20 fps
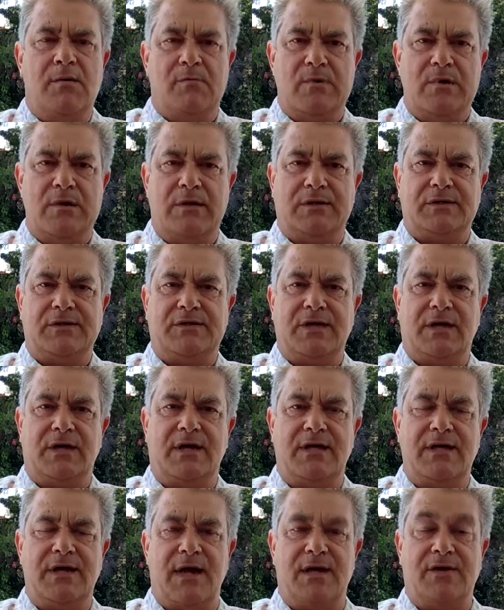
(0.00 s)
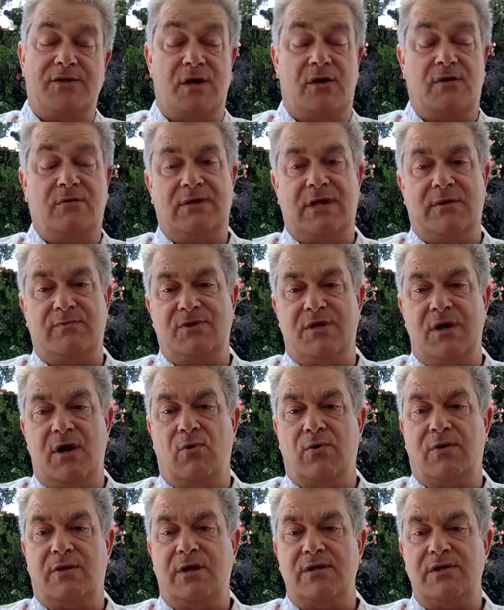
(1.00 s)
But, yeah, so that was the
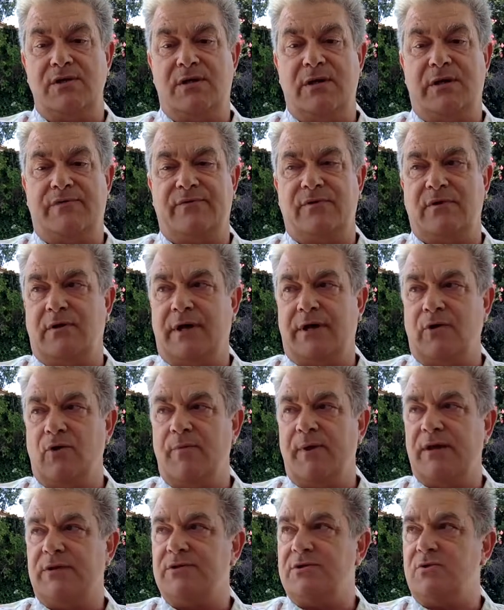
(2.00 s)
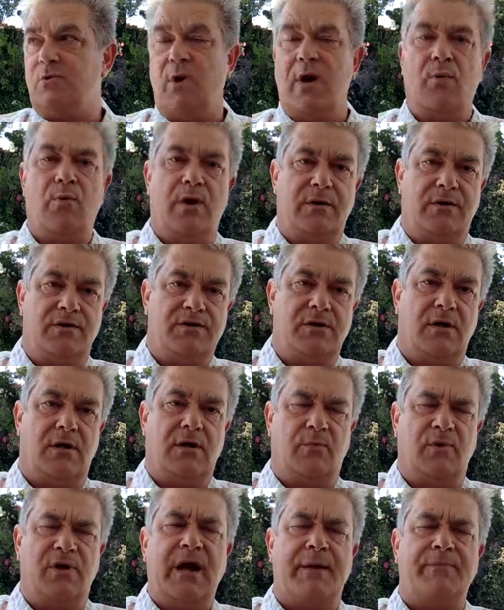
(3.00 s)
old days. You'd have to, like, go back to square one and start
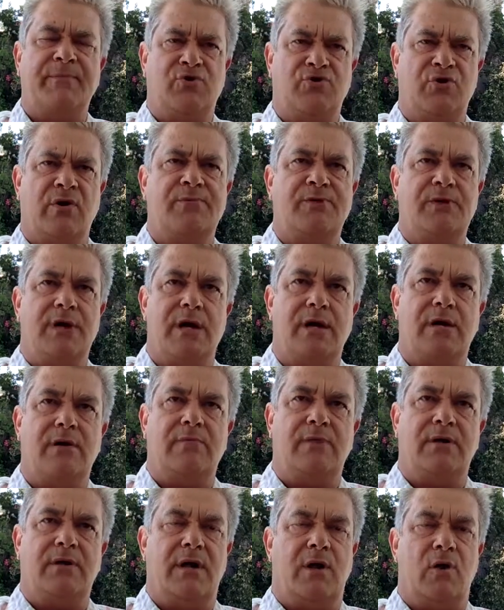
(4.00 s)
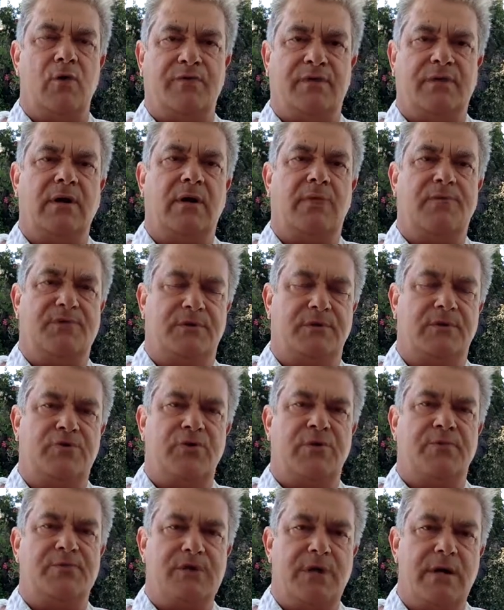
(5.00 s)
it. We kept the drum take, but they overdubbed to the
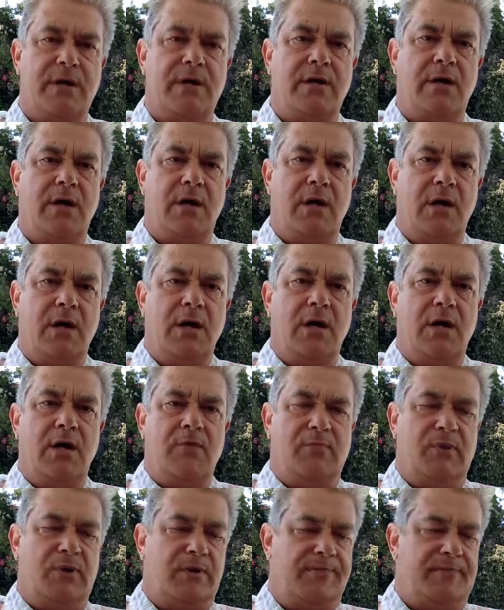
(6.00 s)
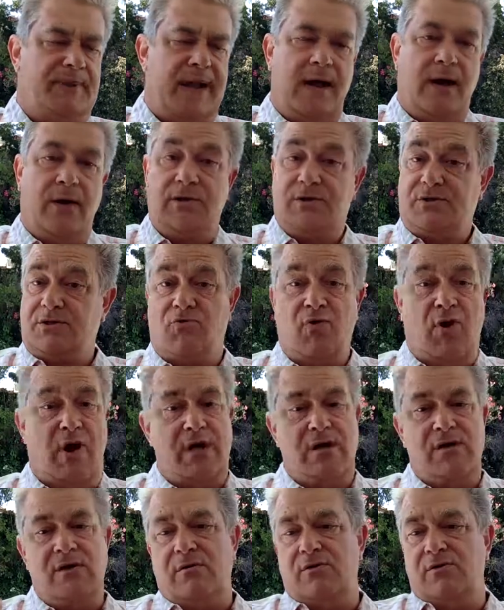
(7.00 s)
drum take. But now it's
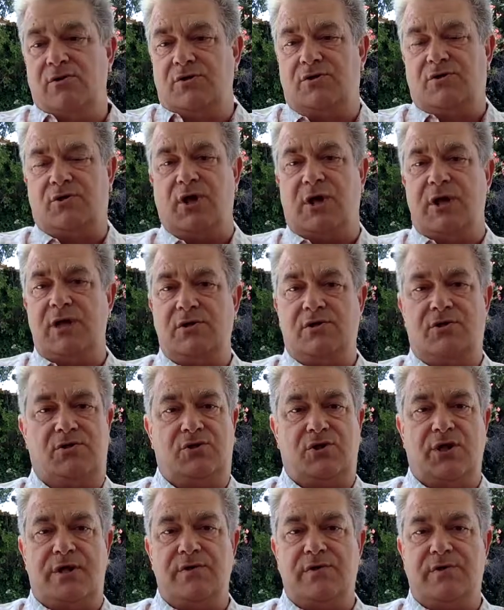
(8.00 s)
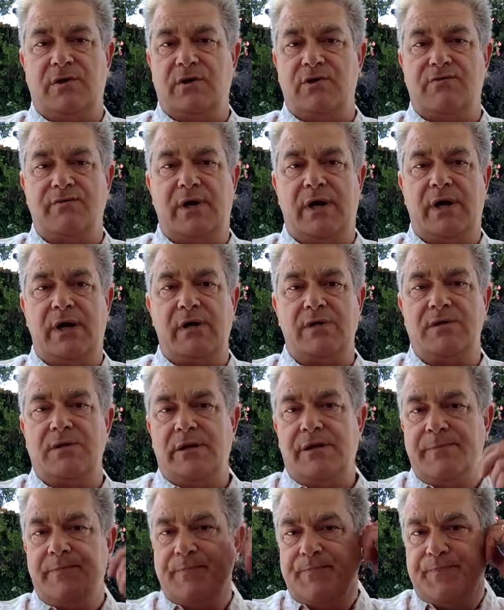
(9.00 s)
great. You can just change things really easily.